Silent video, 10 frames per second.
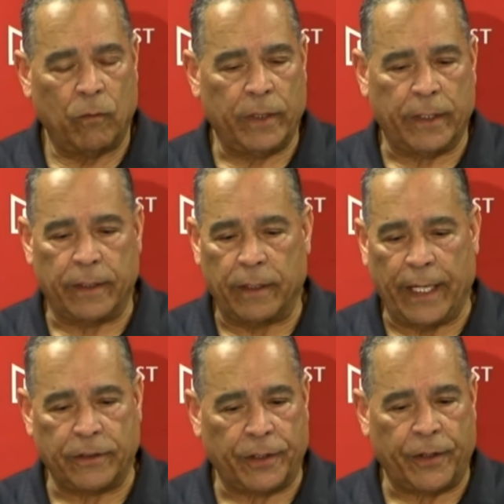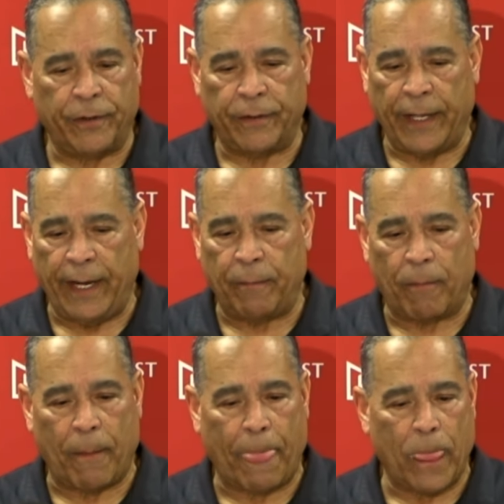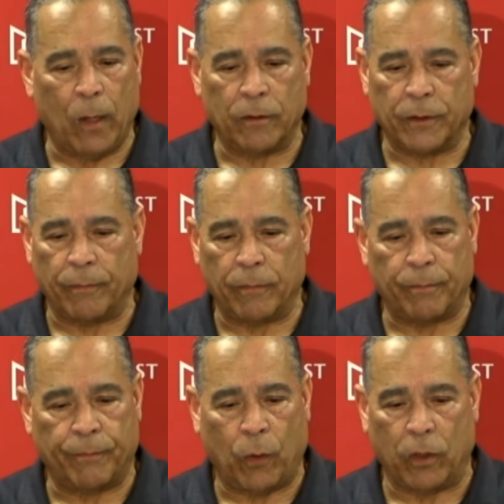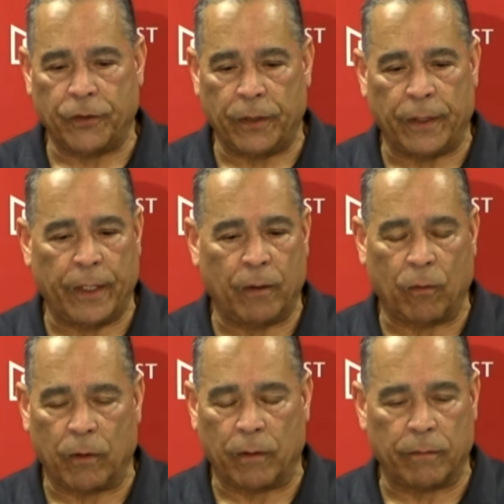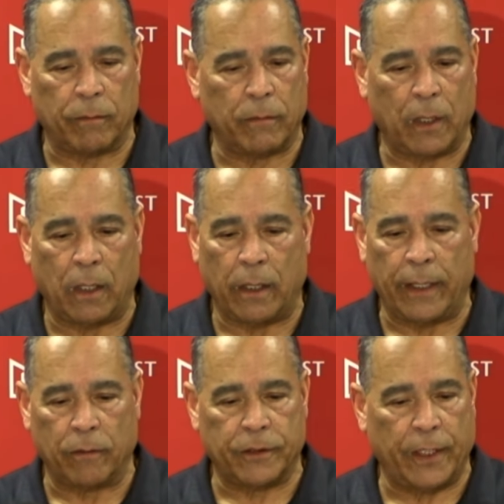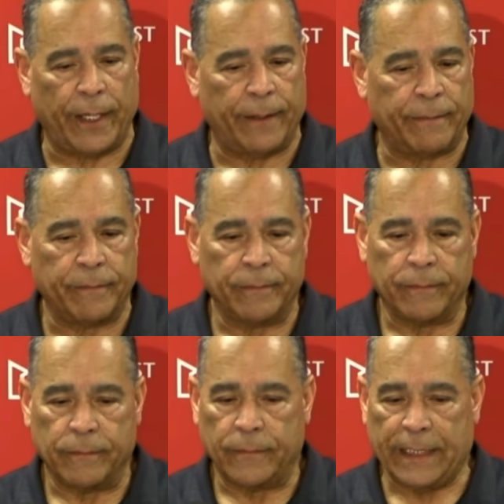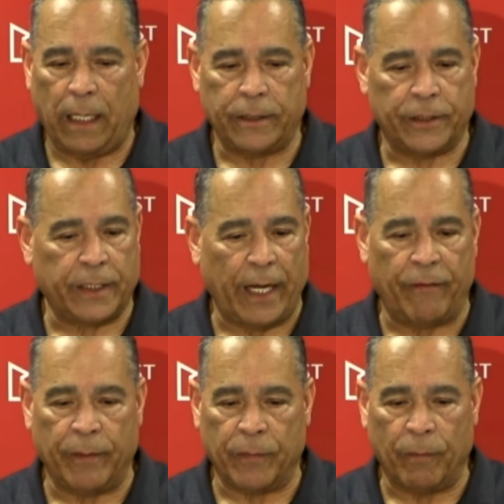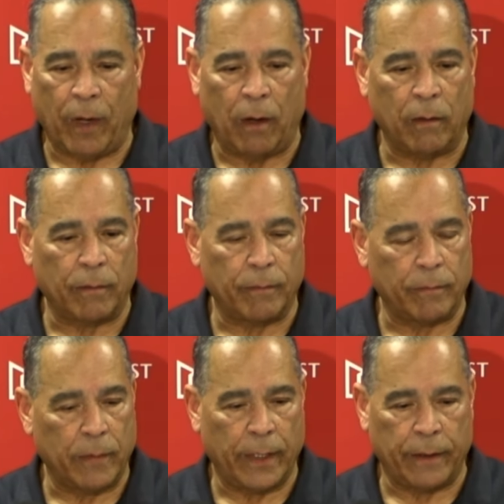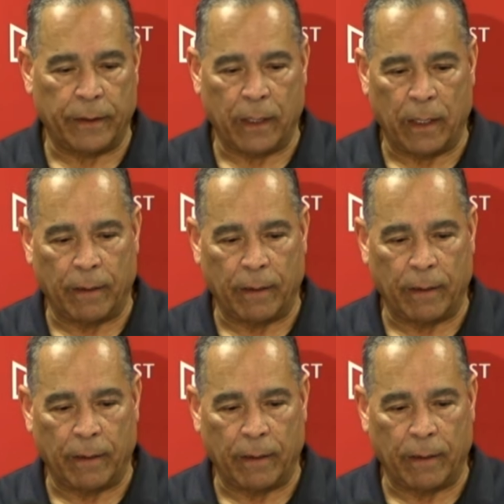We did executed that. There was a portion there where LJ, I just gave him the ball, and